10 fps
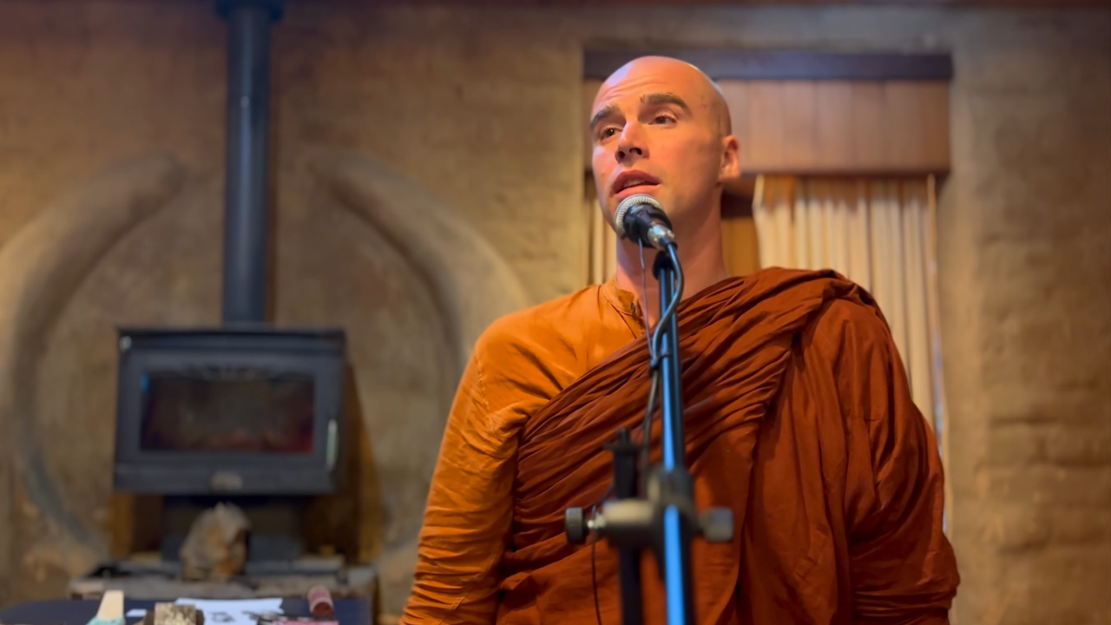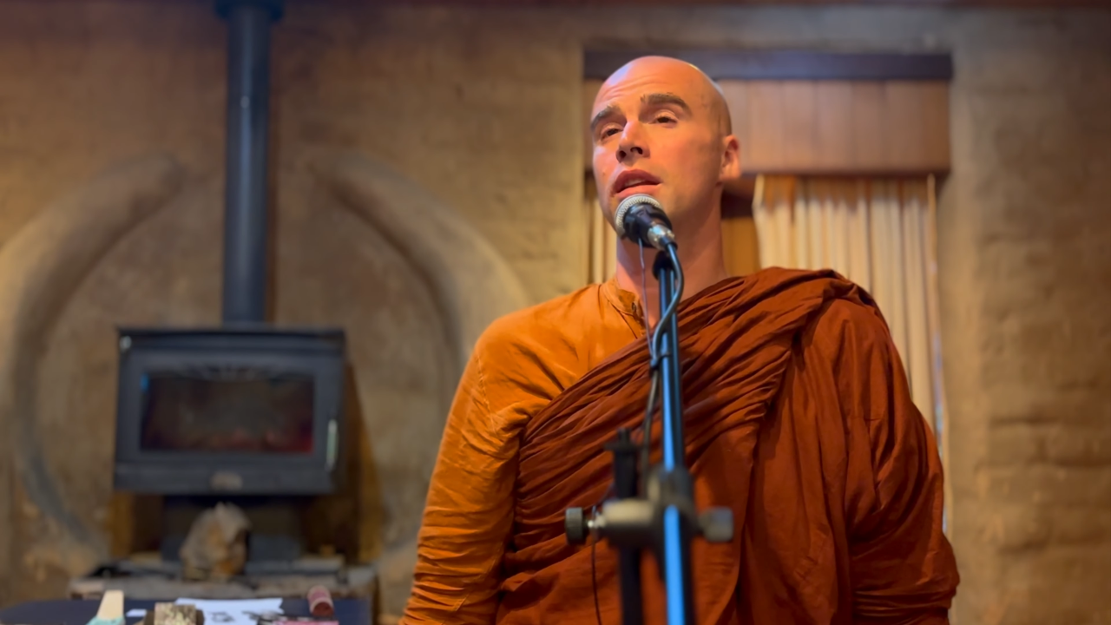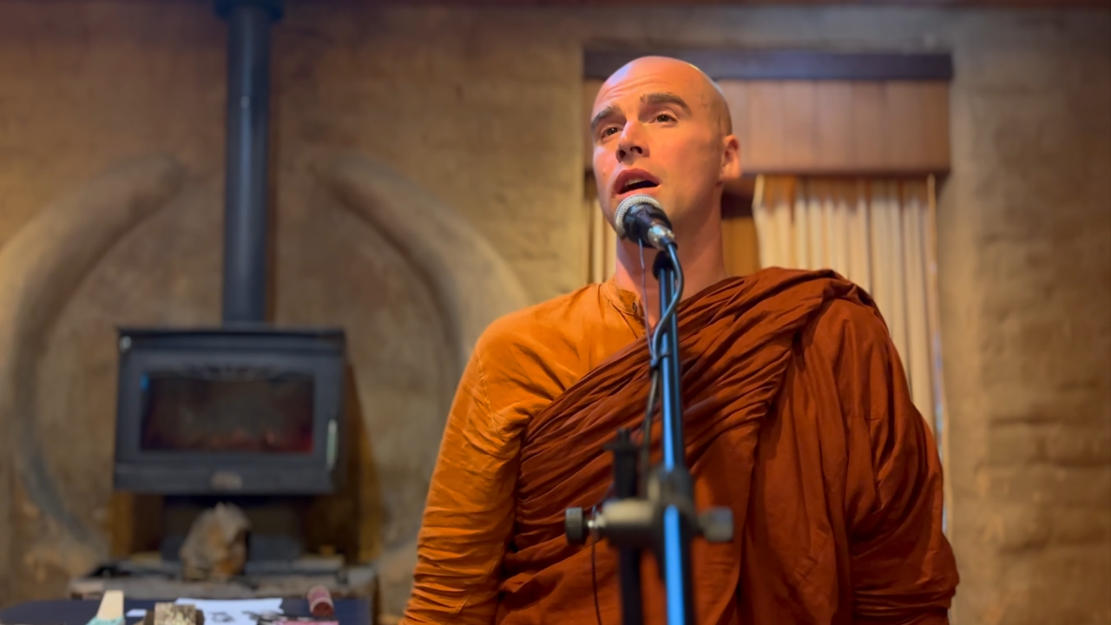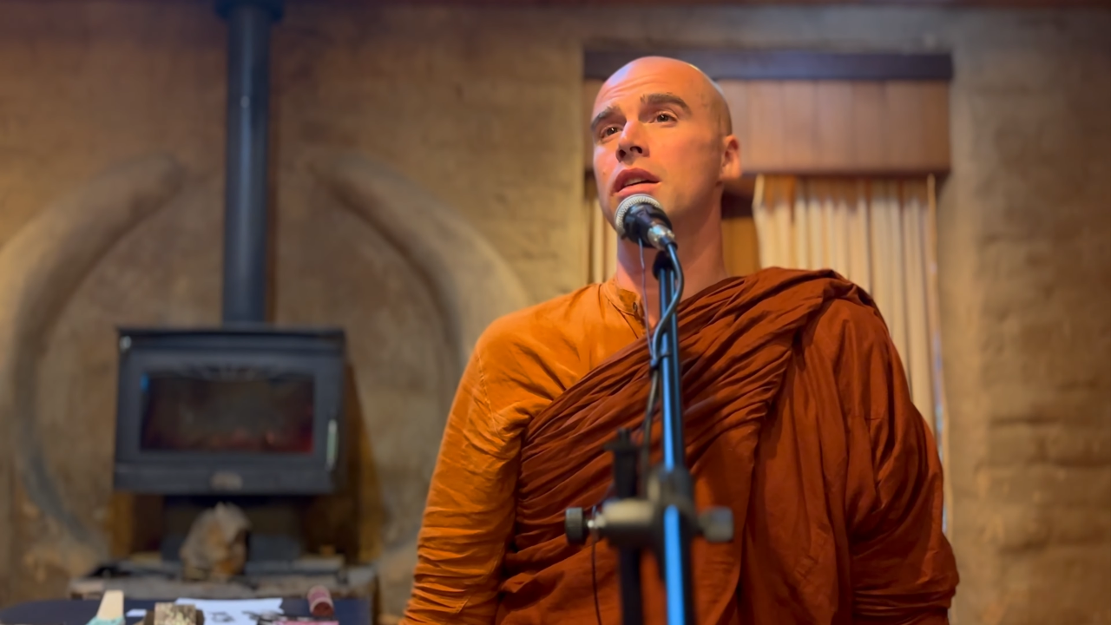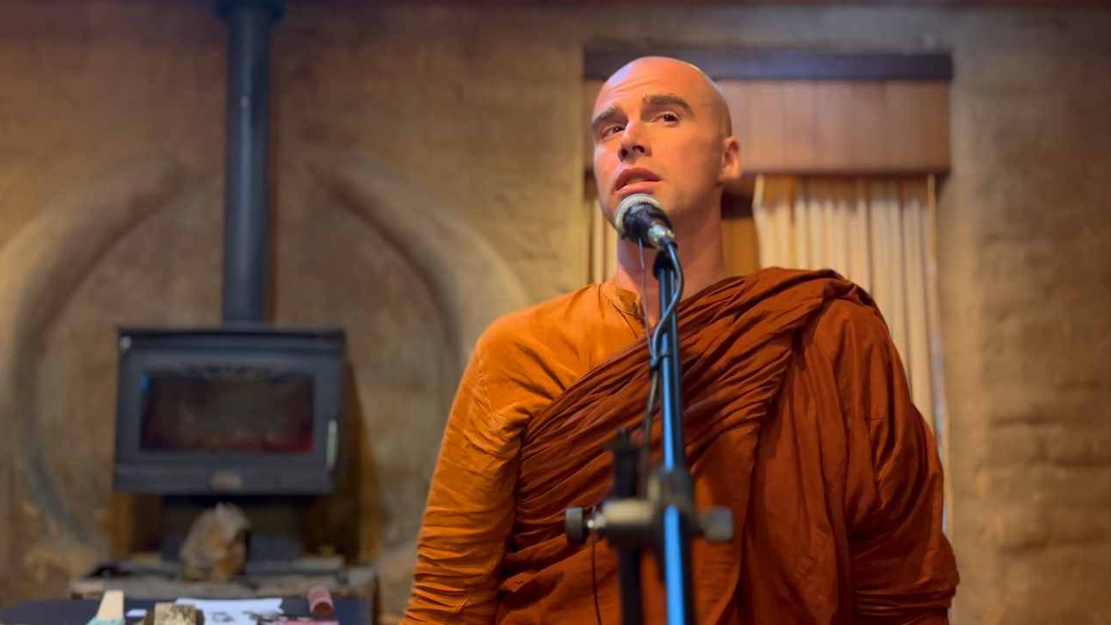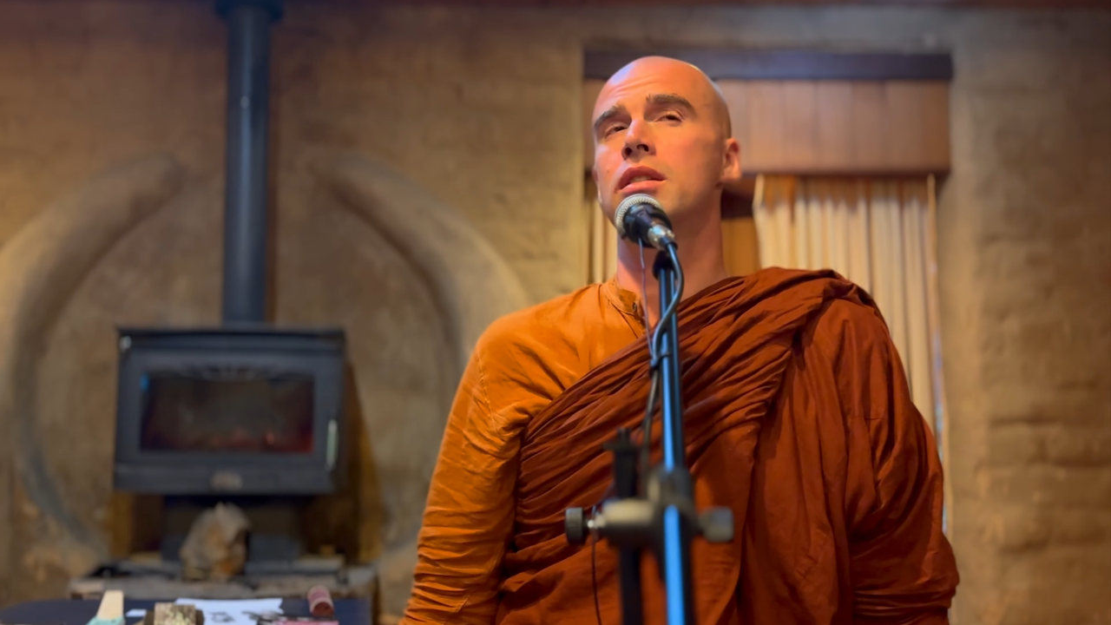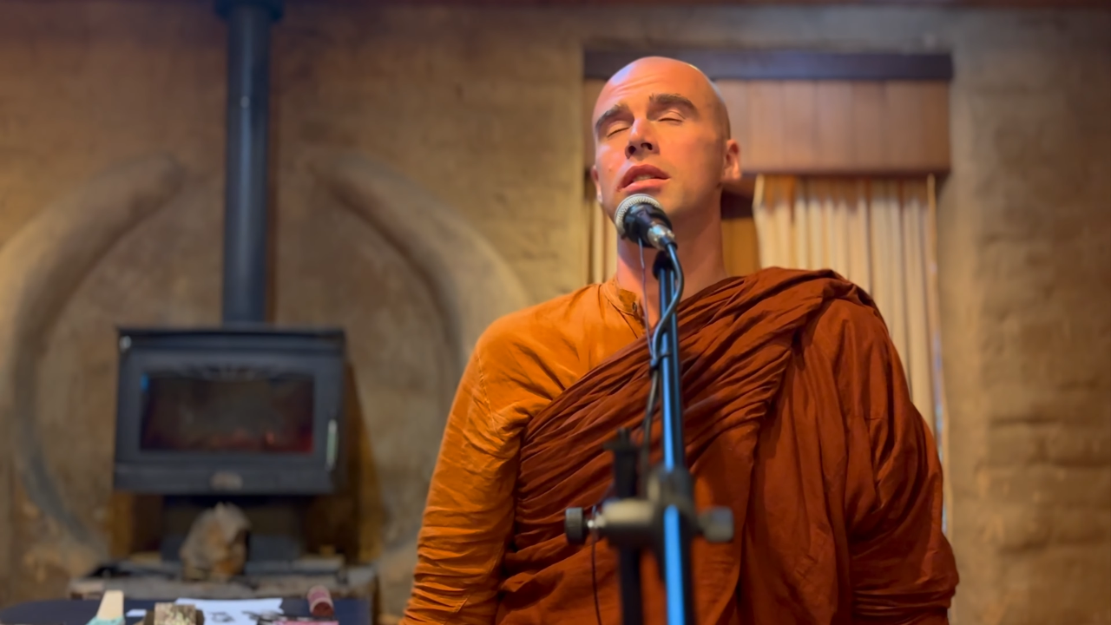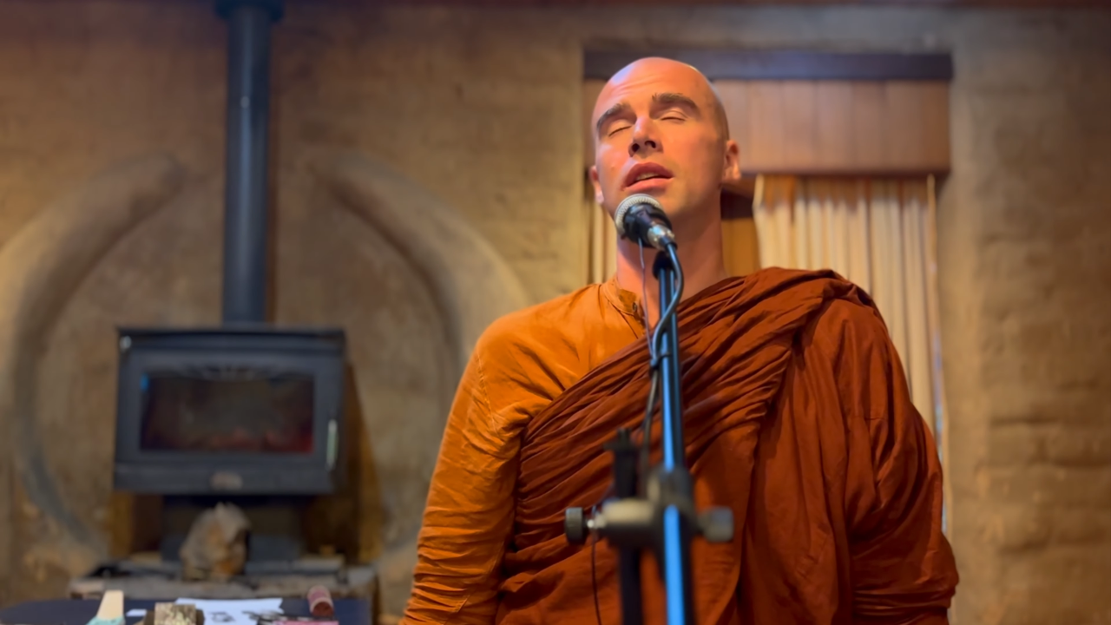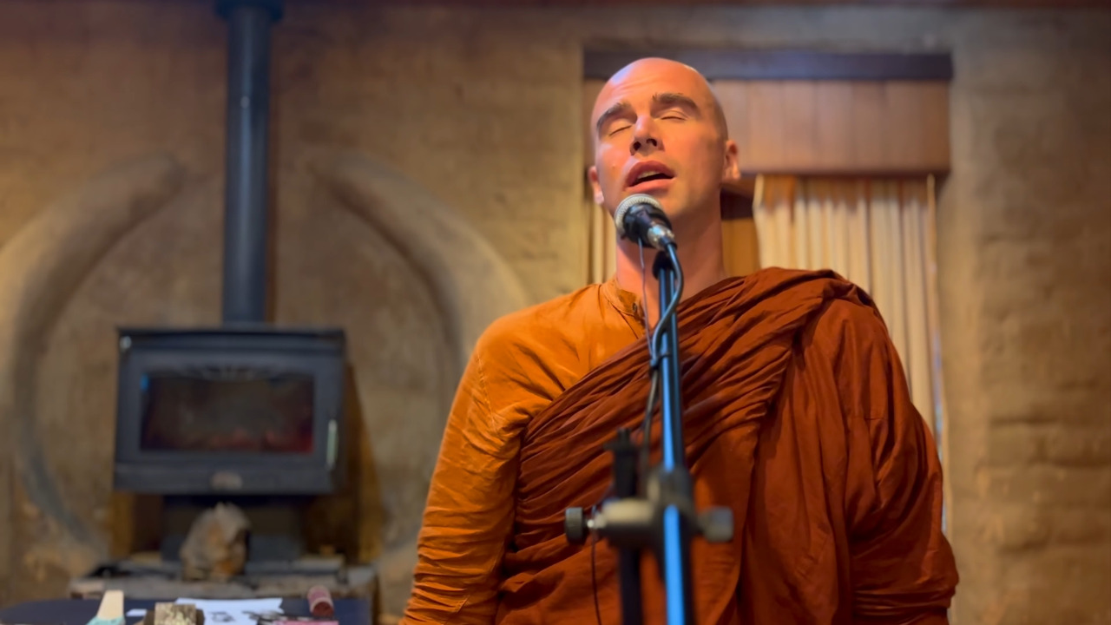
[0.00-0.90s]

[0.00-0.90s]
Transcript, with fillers: does